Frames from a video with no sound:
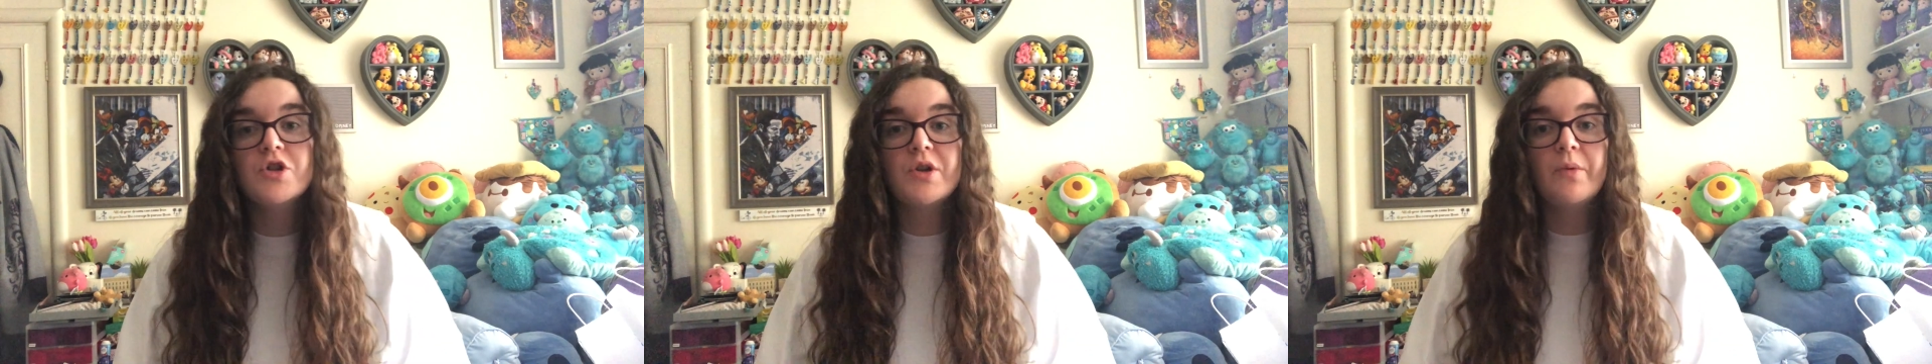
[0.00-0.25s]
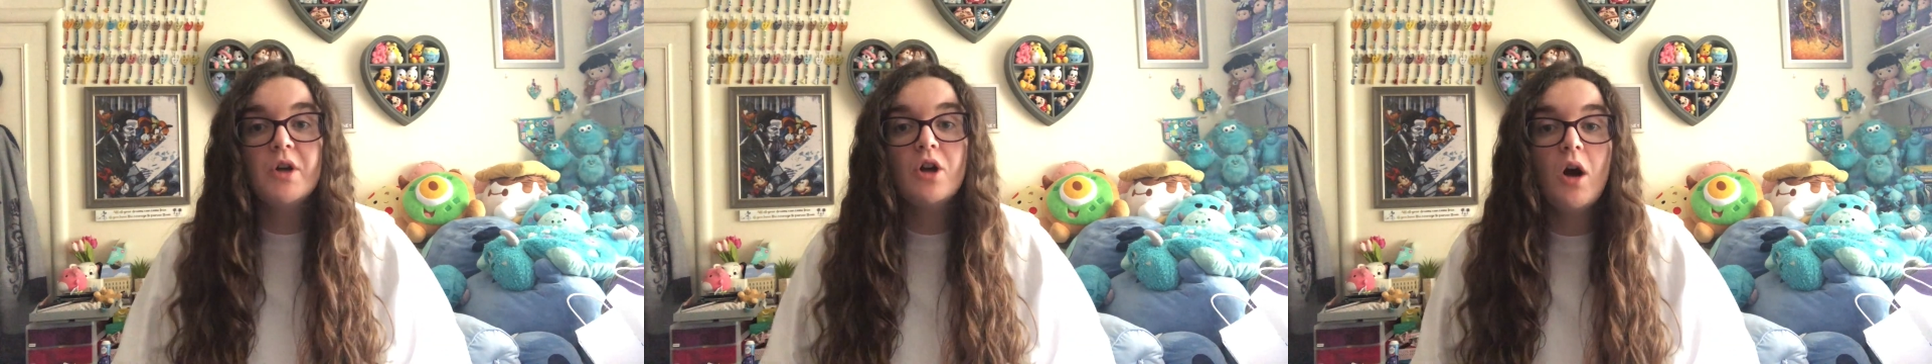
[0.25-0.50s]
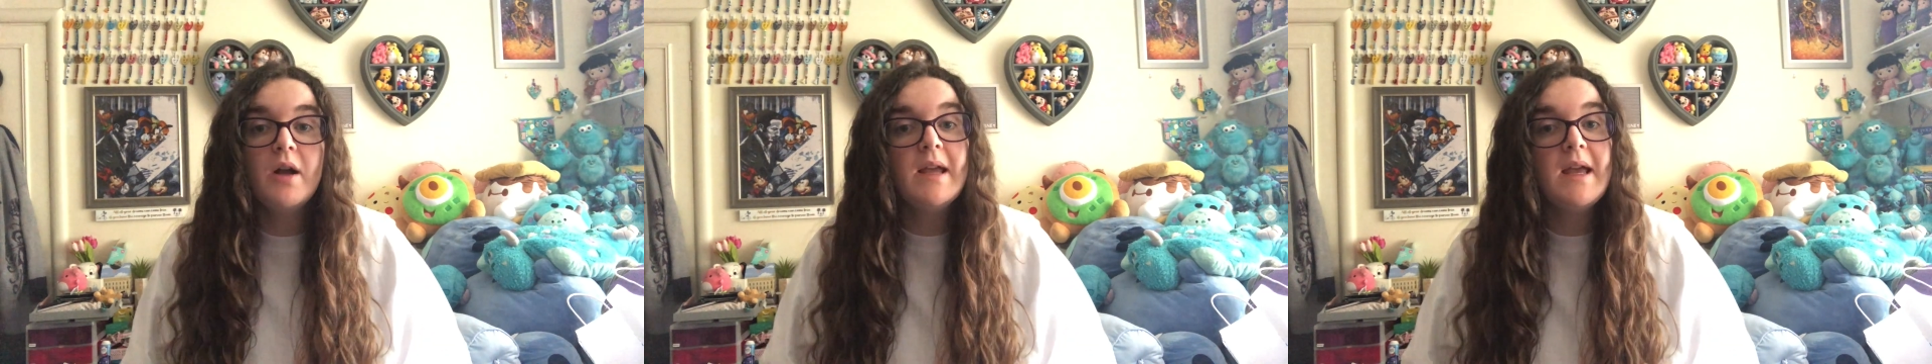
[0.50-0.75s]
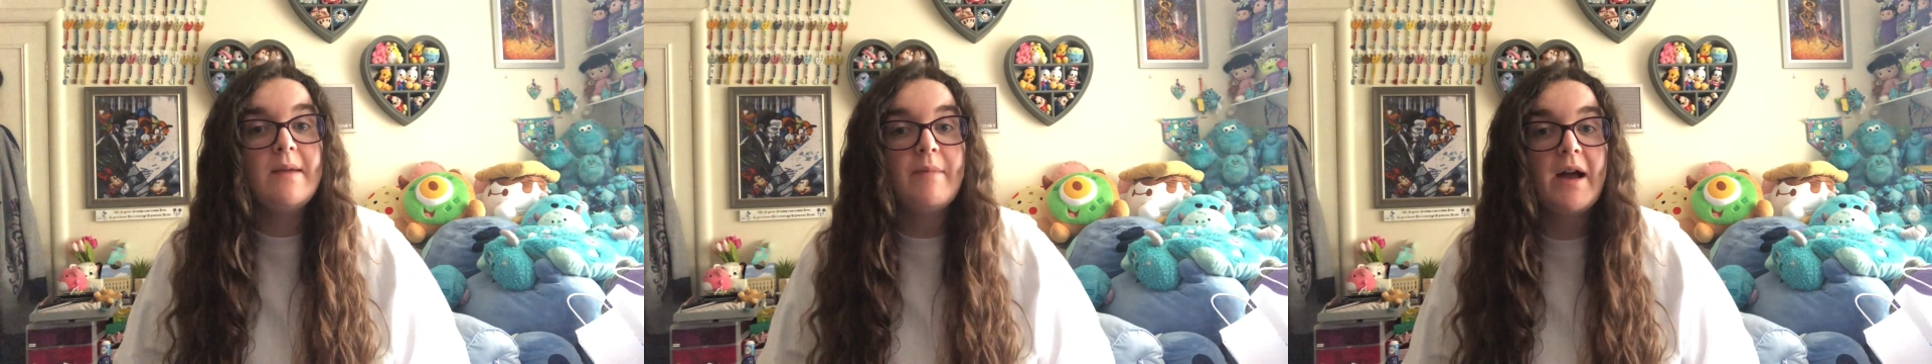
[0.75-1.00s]
So I got
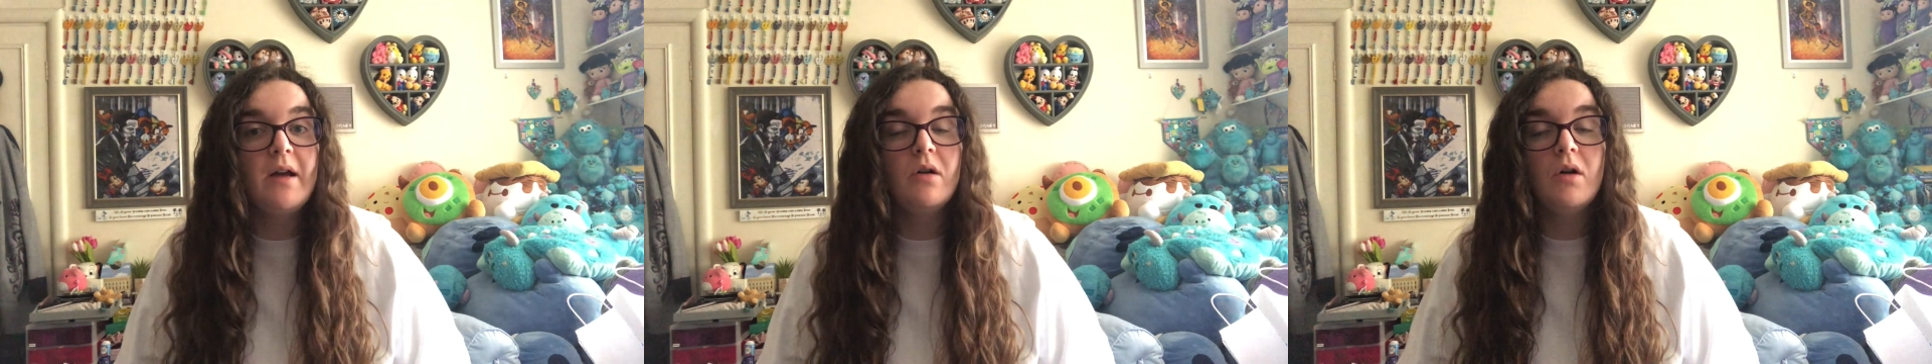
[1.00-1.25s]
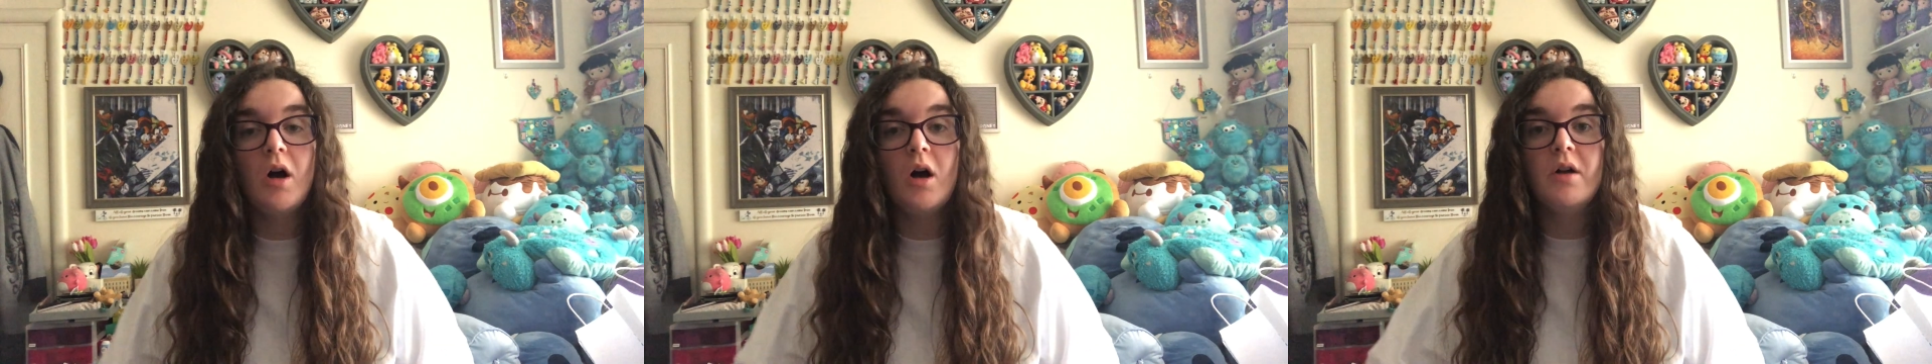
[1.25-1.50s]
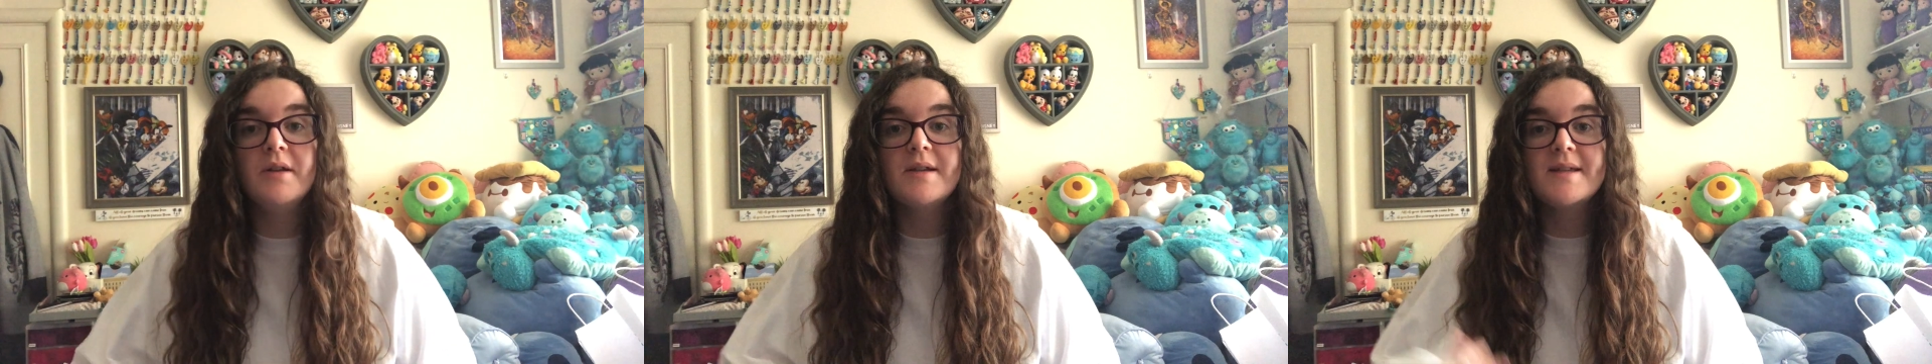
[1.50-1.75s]
an email on